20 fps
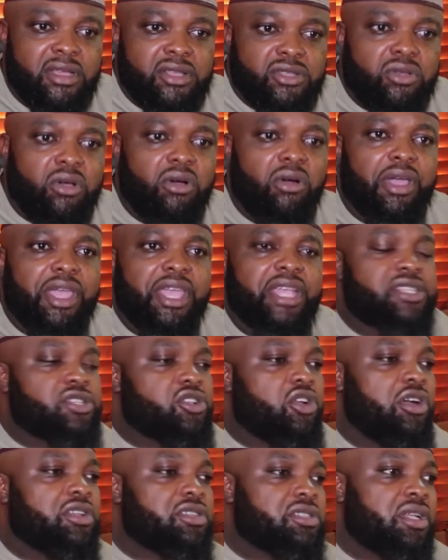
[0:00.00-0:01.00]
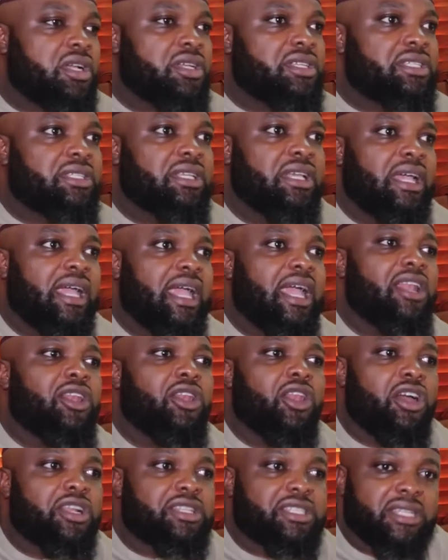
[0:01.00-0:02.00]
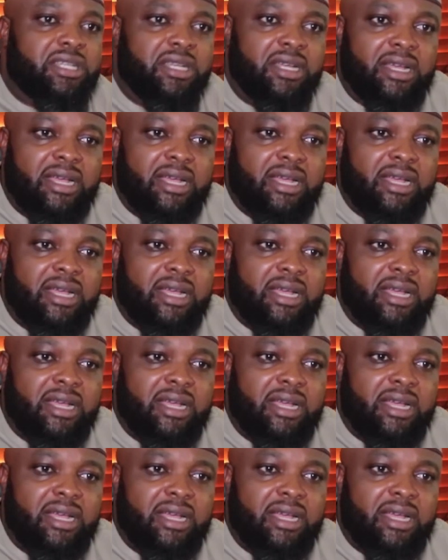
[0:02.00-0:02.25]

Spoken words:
So it's cost us a lot.